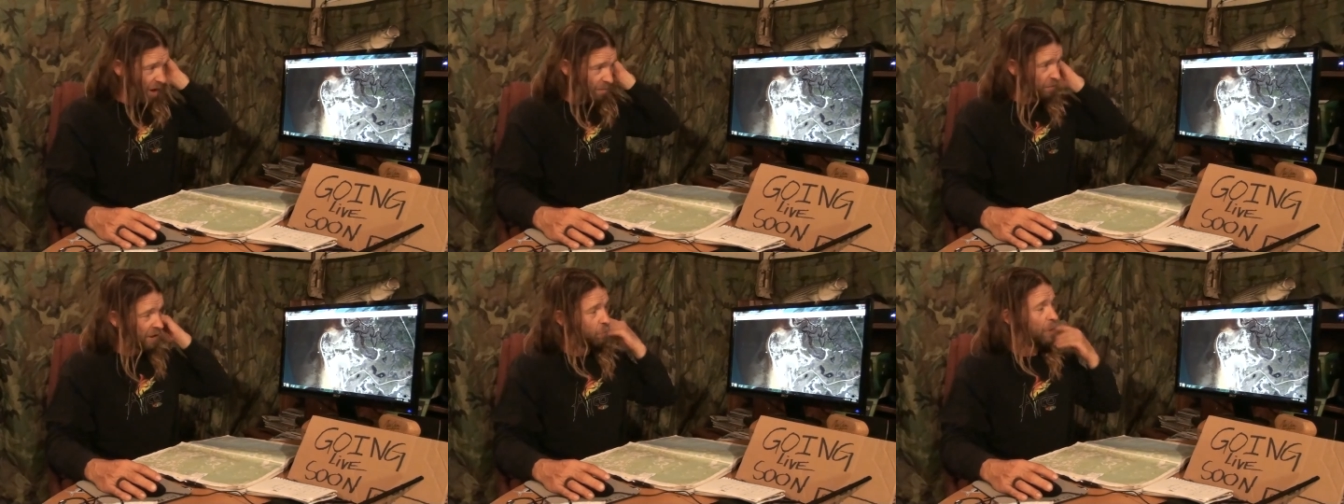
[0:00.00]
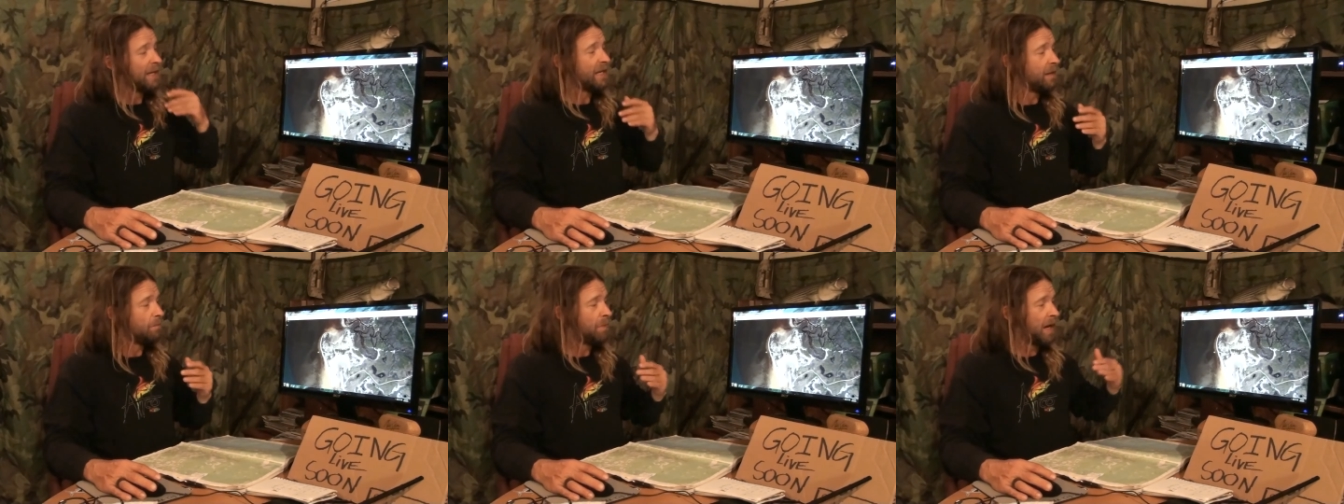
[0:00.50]
off pretty
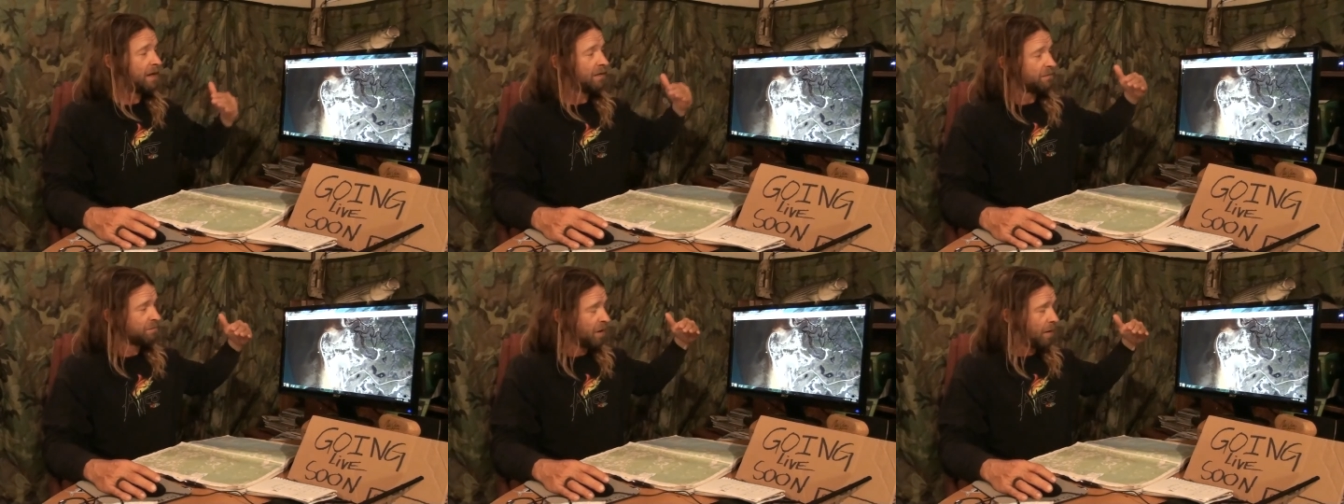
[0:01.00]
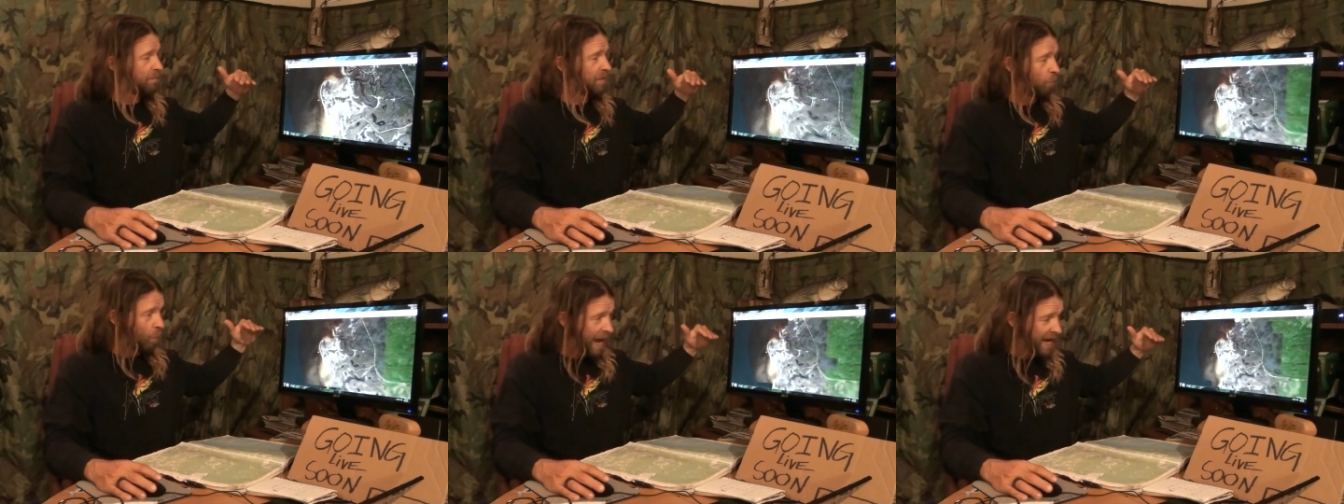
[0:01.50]
windy, but from
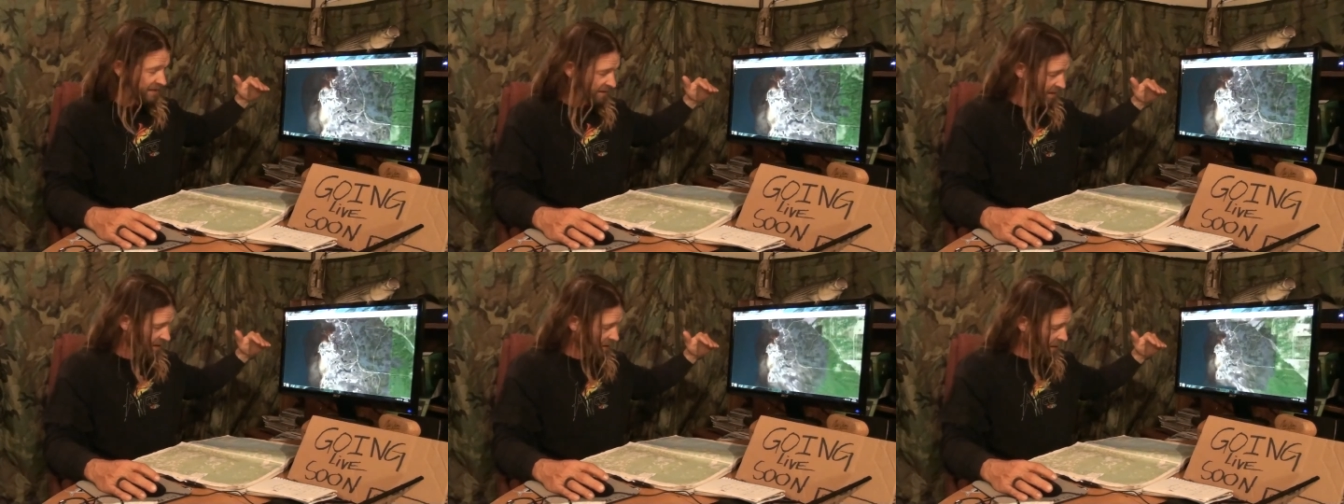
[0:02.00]
the west,